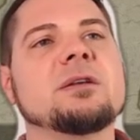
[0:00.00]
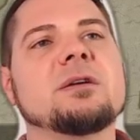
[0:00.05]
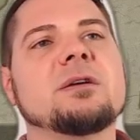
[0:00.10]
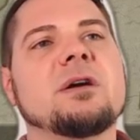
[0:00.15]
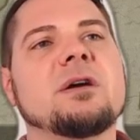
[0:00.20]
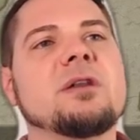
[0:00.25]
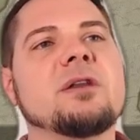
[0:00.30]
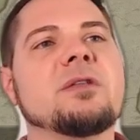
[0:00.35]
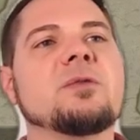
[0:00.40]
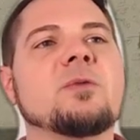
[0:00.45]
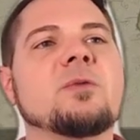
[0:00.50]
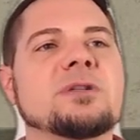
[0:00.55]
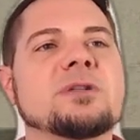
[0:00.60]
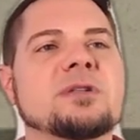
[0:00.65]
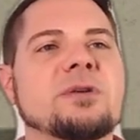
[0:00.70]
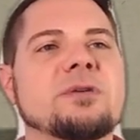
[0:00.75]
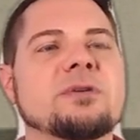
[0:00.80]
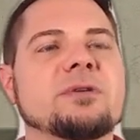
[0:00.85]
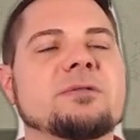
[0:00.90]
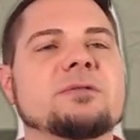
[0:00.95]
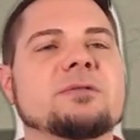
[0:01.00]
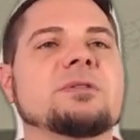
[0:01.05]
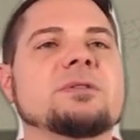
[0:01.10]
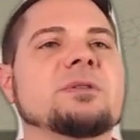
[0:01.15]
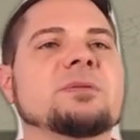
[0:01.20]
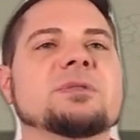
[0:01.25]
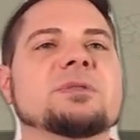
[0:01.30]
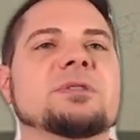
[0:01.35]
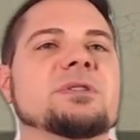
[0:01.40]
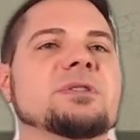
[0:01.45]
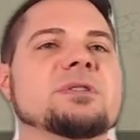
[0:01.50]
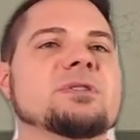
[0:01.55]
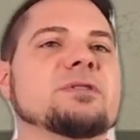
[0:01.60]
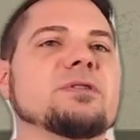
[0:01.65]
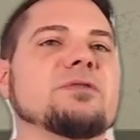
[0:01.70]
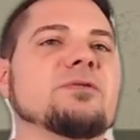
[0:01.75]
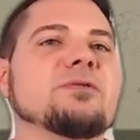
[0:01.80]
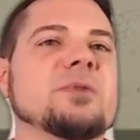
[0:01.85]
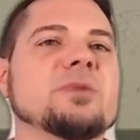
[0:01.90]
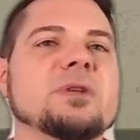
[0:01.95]
Otherwise, it would just
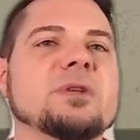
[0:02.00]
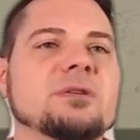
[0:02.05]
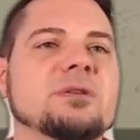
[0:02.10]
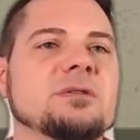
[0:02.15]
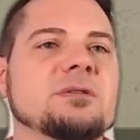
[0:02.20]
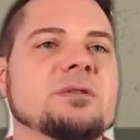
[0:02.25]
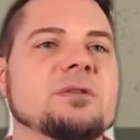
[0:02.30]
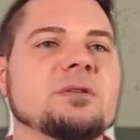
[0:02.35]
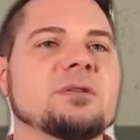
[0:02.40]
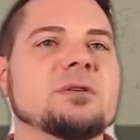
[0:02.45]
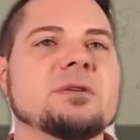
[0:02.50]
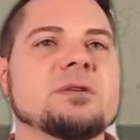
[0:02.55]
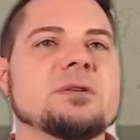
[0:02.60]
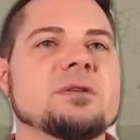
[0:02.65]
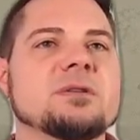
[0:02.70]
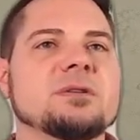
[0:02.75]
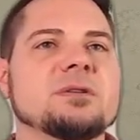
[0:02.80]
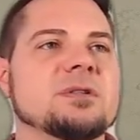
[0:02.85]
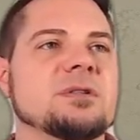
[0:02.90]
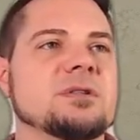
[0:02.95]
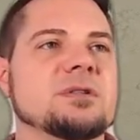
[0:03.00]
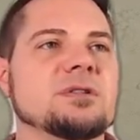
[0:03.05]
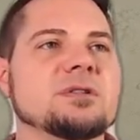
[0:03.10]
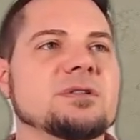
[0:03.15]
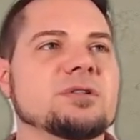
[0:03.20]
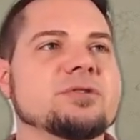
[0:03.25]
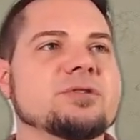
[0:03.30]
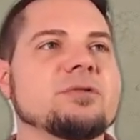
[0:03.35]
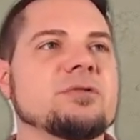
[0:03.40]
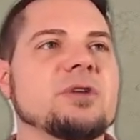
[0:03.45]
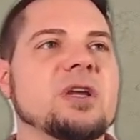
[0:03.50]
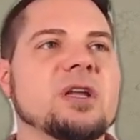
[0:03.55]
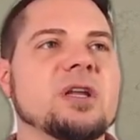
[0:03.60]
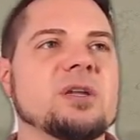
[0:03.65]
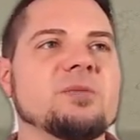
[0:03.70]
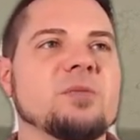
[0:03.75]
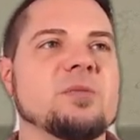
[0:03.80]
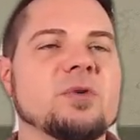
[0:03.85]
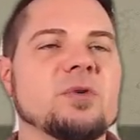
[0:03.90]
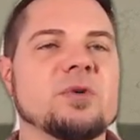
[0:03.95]
serve me to just train
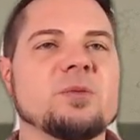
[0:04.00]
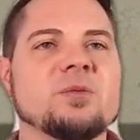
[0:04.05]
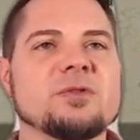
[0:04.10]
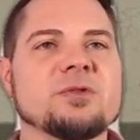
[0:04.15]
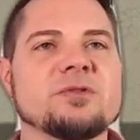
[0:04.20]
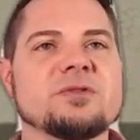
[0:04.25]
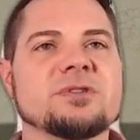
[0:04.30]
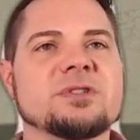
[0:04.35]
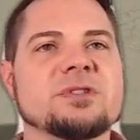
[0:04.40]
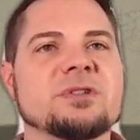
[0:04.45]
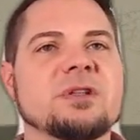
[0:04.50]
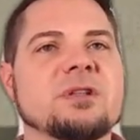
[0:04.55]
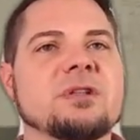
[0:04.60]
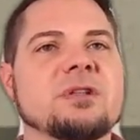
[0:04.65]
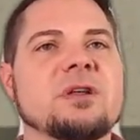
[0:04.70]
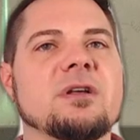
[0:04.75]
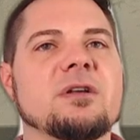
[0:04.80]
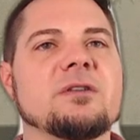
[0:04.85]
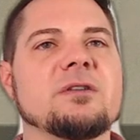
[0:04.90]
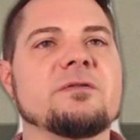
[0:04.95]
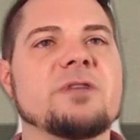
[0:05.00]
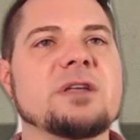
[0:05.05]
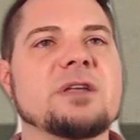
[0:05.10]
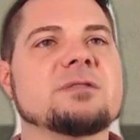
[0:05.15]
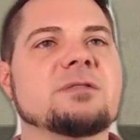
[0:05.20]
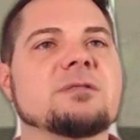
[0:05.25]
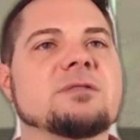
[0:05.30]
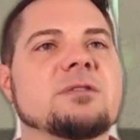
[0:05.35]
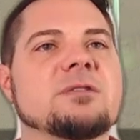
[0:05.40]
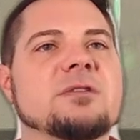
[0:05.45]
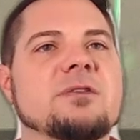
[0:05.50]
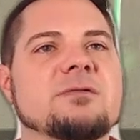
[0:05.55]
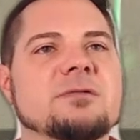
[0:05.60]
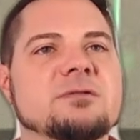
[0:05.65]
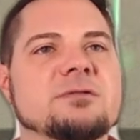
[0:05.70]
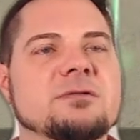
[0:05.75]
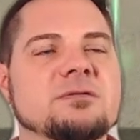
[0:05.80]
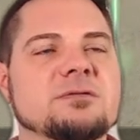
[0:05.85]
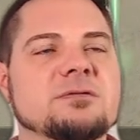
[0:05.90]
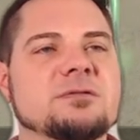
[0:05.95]
more and more Vestal
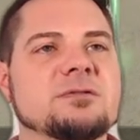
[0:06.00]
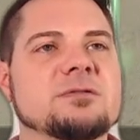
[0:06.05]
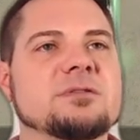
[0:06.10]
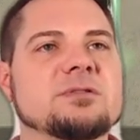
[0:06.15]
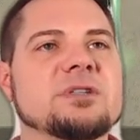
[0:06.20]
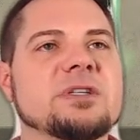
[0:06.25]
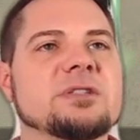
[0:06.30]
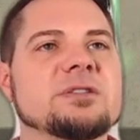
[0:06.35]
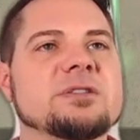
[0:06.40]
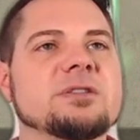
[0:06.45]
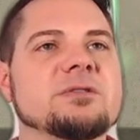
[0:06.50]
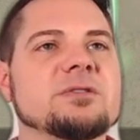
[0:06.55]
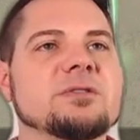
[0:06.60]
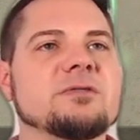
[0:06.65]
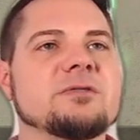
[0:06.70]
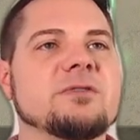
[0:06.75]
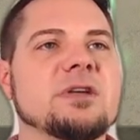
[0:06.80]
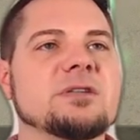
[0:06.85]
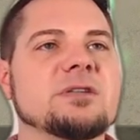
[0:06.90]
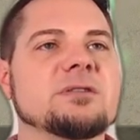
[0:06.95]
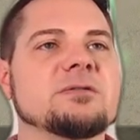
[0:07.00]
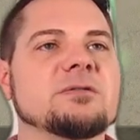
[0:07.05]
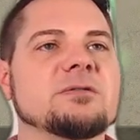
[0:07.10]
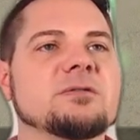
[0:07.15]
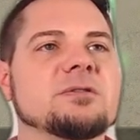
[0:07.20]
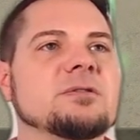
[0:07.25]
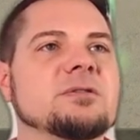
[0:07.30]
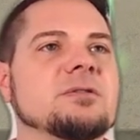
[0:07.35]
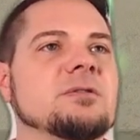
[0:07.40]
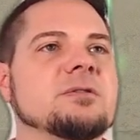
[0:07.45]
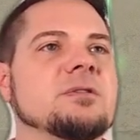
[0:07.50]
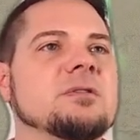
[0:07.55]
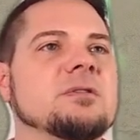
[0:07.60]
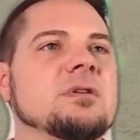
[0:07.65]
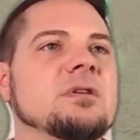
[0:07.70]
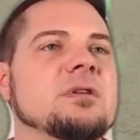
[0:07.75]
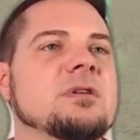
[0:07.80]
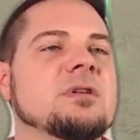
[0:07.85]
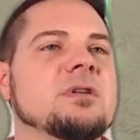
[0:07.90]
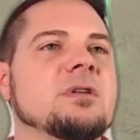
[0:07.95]
level T2s and Vestals
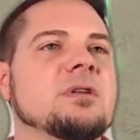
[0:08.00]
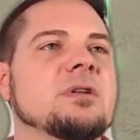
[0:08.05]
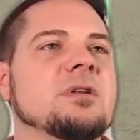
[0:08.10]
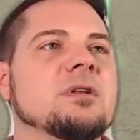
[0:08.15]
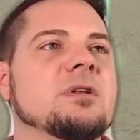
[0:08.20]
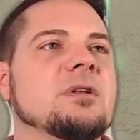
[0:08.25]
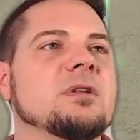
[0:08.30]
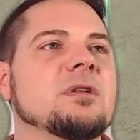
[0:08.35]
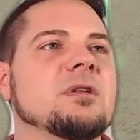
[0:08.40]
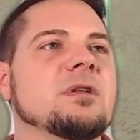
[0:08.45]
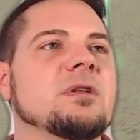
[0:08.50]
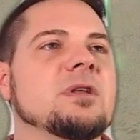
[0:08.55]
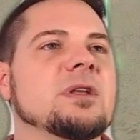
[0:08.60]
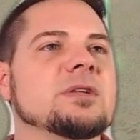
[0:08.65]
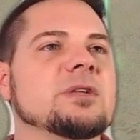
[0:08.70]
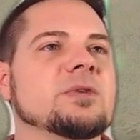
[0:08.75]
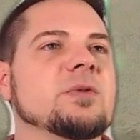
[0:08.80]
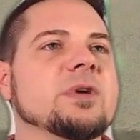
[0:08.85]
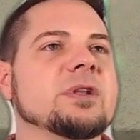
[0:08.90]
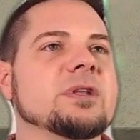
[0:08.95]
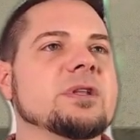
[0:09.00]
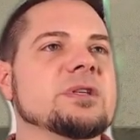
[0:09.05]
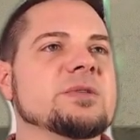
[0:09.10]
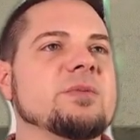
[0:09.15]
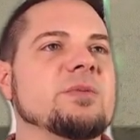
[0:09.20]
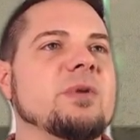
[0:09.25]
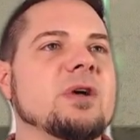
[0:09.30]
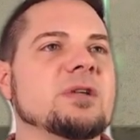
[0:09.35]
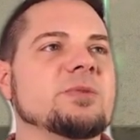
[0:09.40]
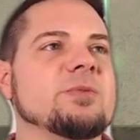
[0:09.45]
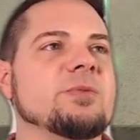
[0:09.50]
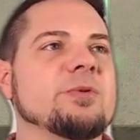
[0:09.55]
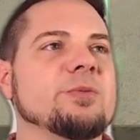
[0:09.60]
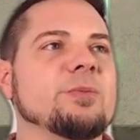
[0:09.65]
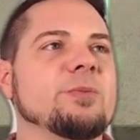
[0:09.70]
as quickly as possible.